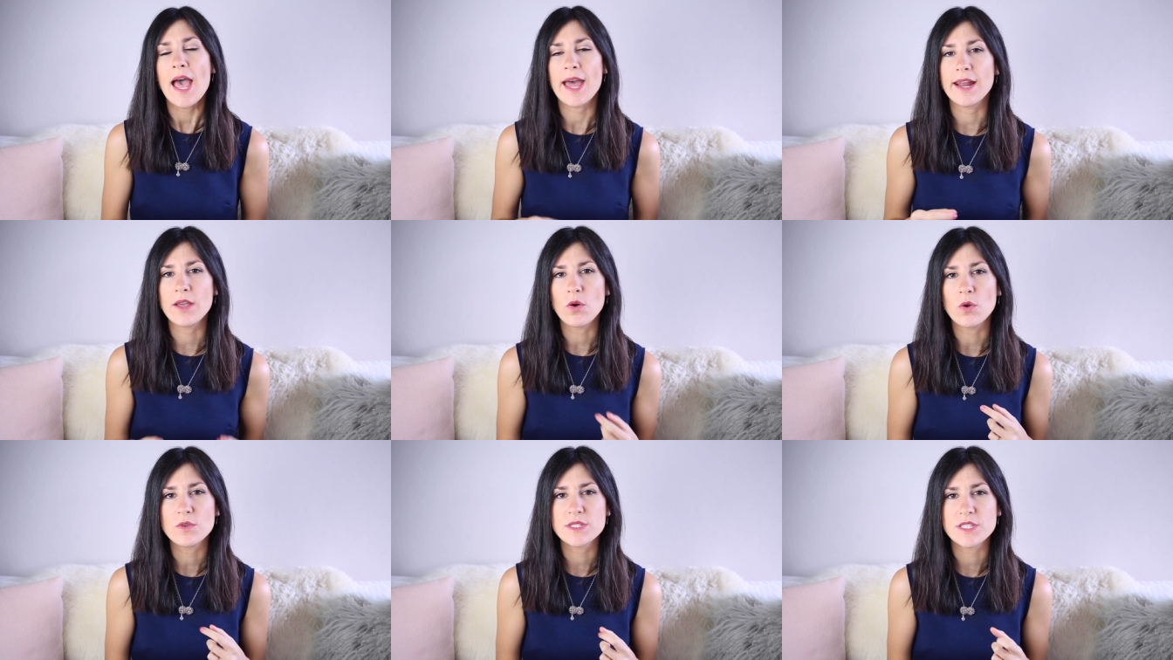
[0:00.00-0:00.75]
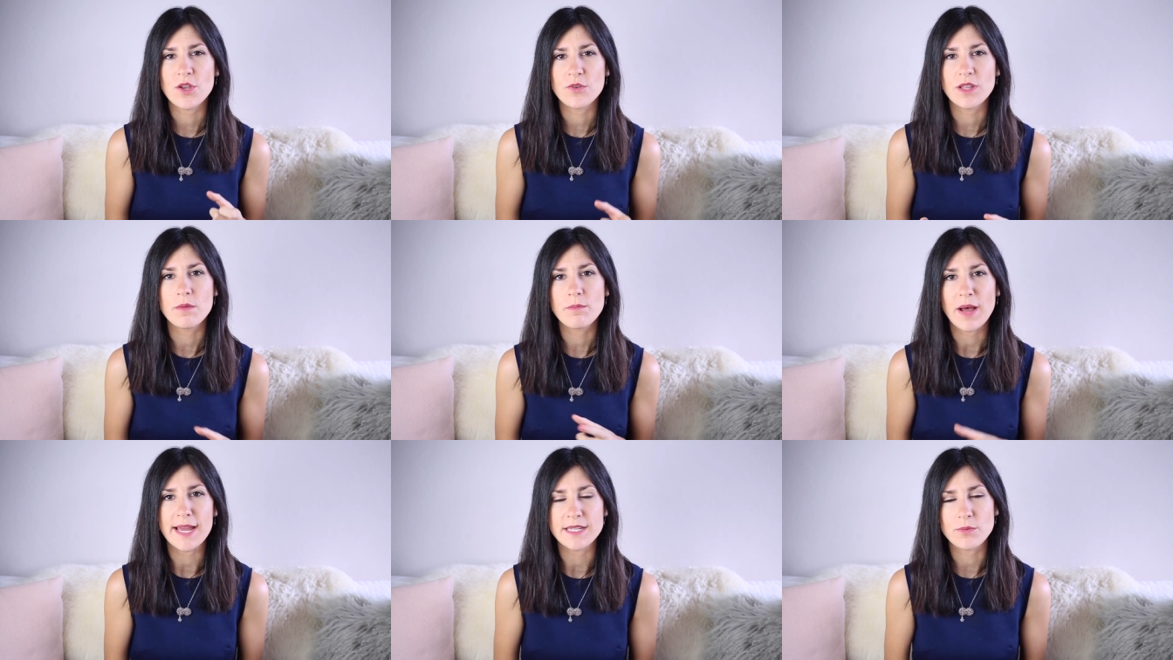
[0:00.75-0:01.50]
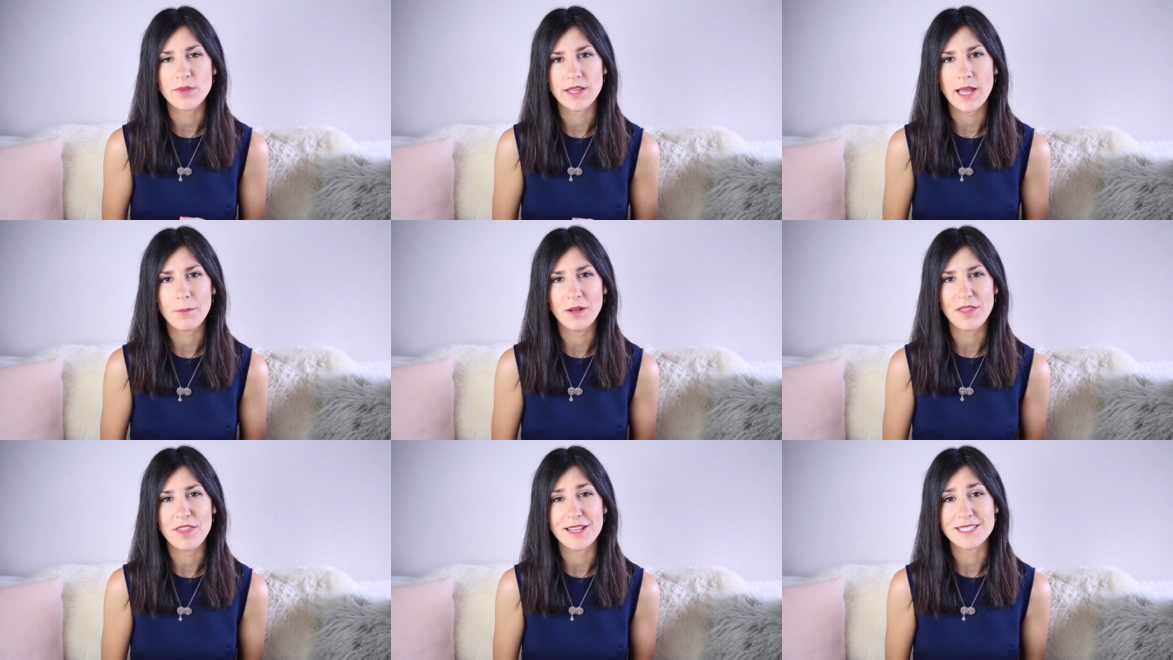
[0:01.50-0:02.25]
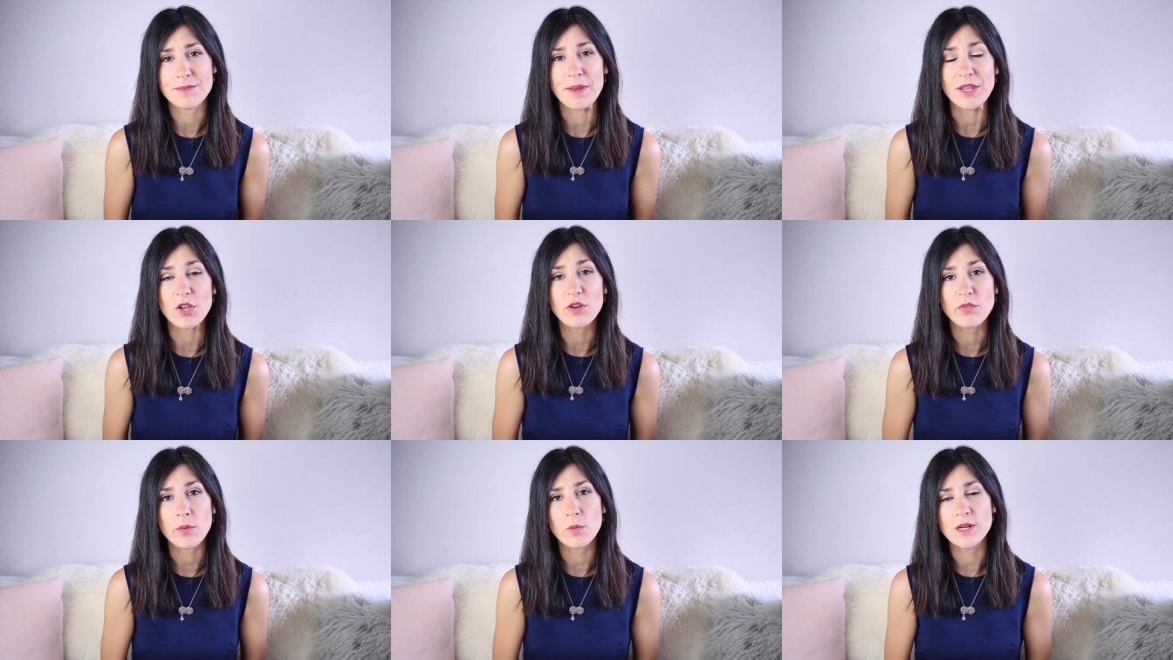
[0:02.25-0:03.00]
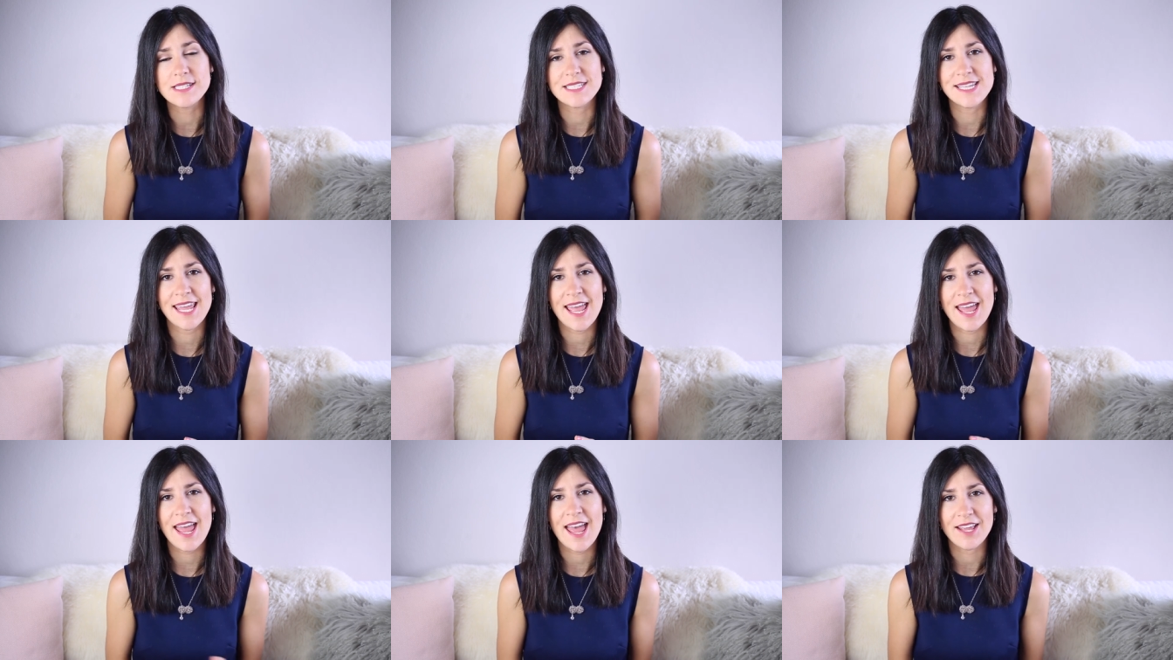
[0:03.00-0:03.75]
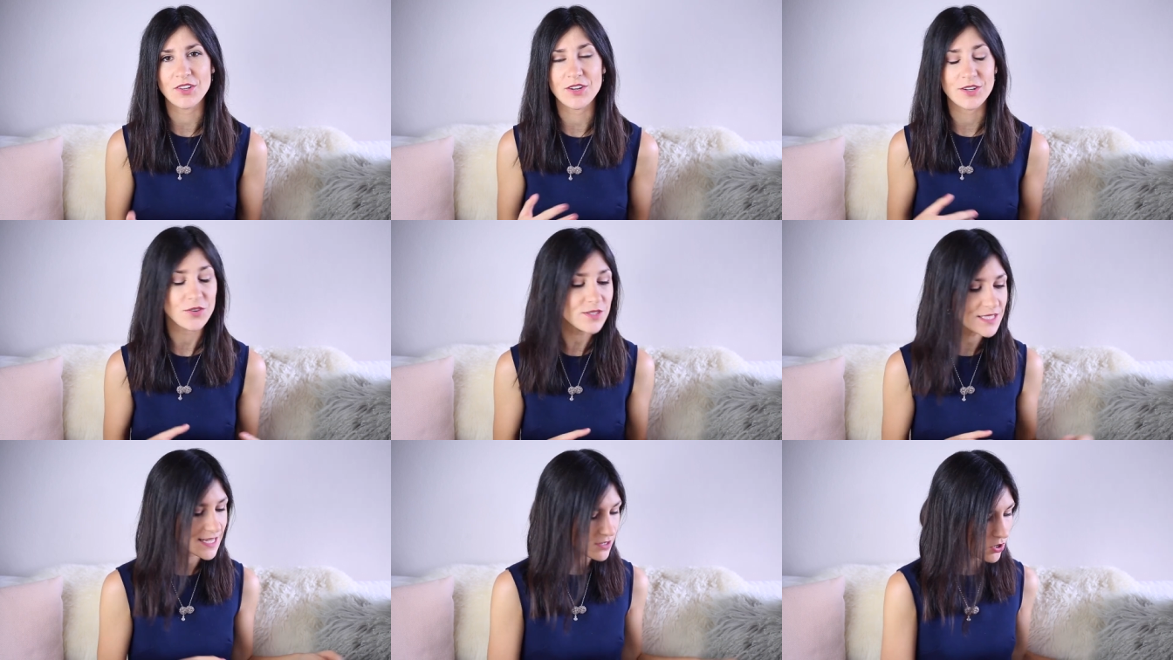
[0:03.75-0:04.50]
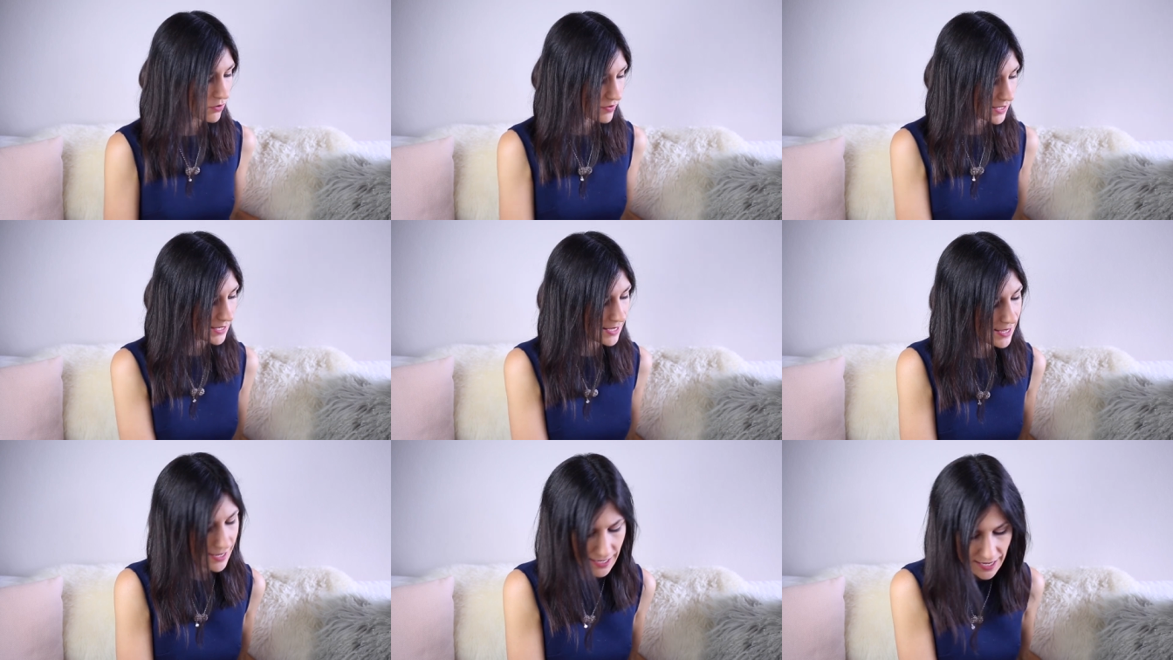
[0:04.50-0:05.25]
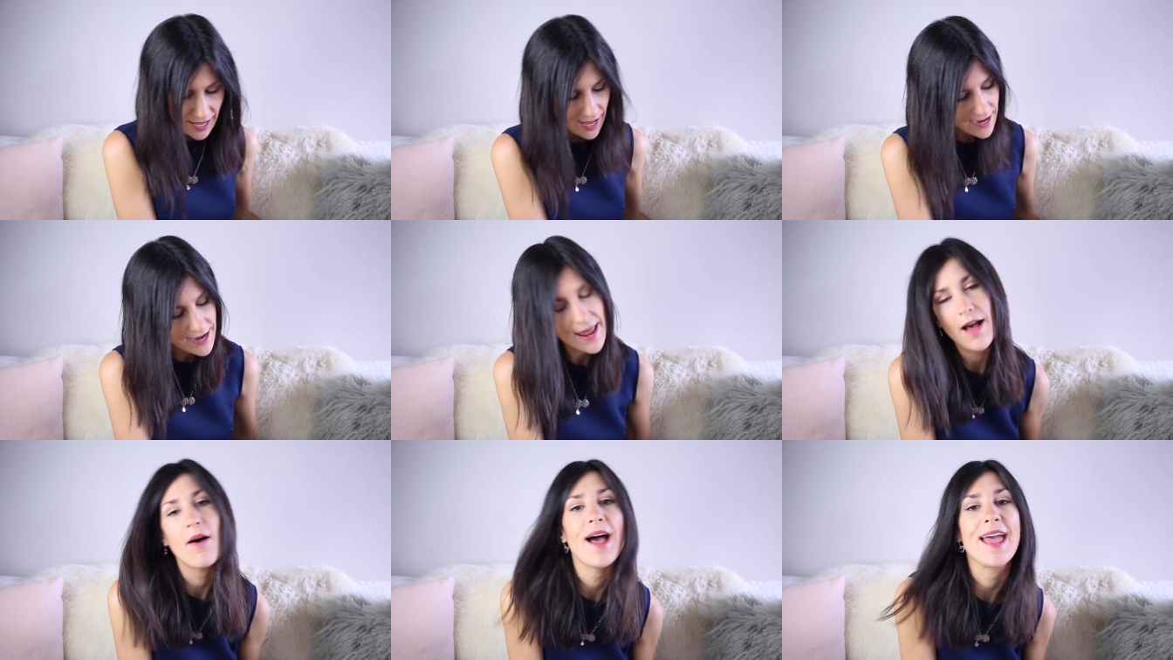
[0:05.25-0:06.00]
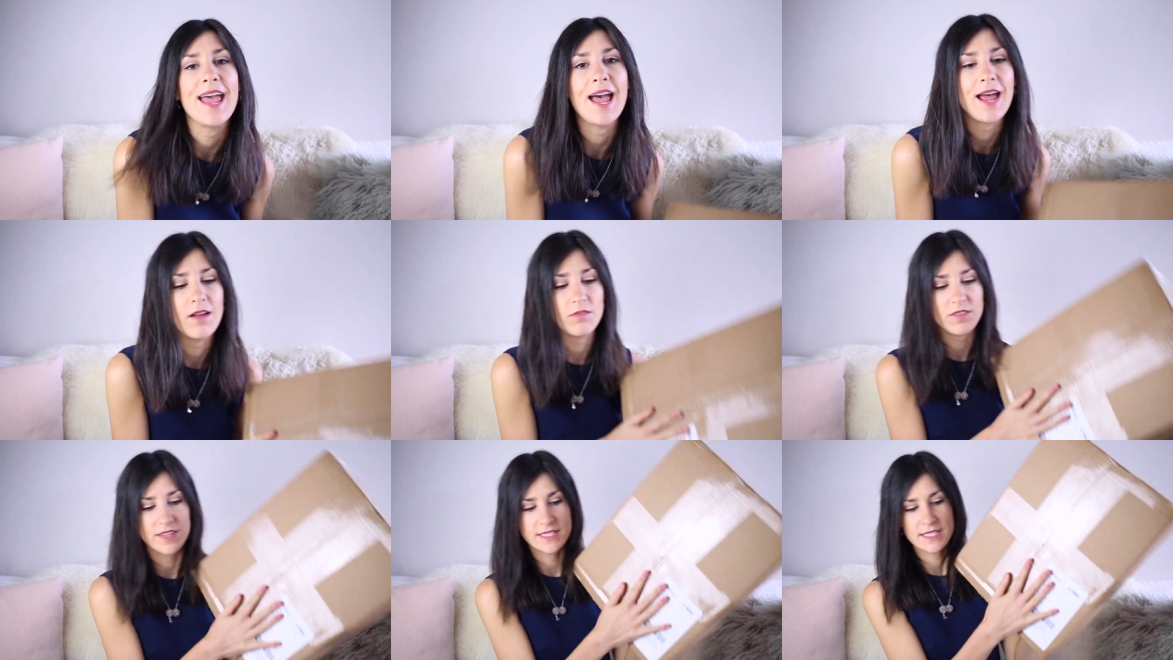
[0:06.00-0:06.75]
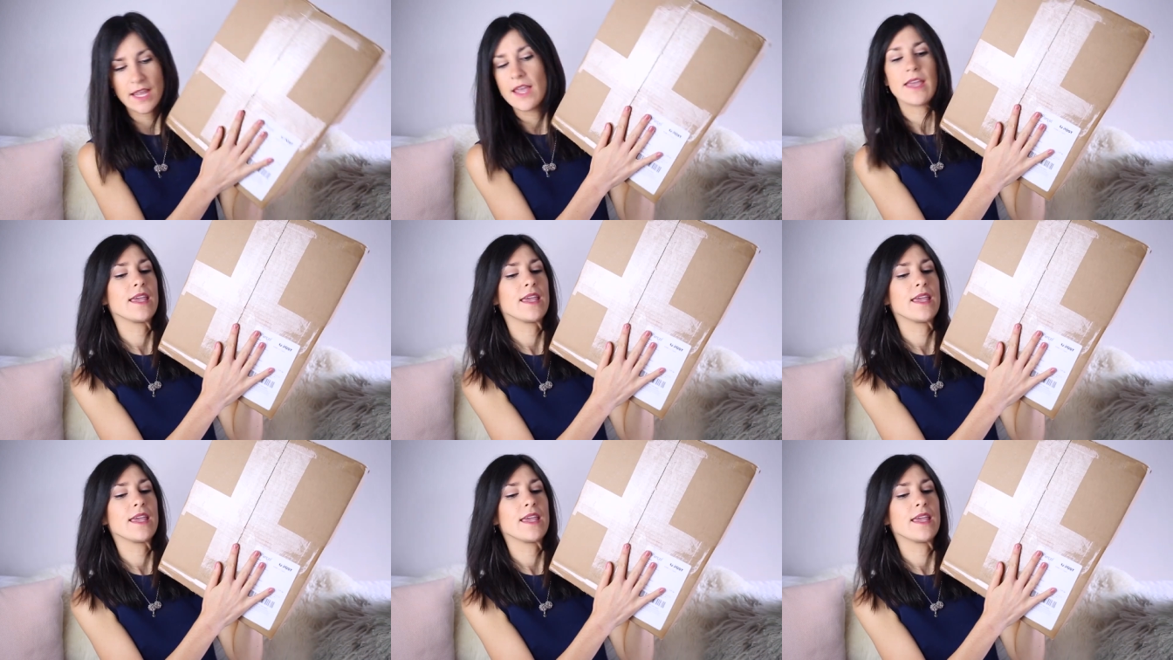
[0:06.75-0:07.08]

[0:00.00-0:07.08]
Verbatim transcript: and I also combined it with a couple of things that my girlfriend wanted to get and got it all sent over here and now I have this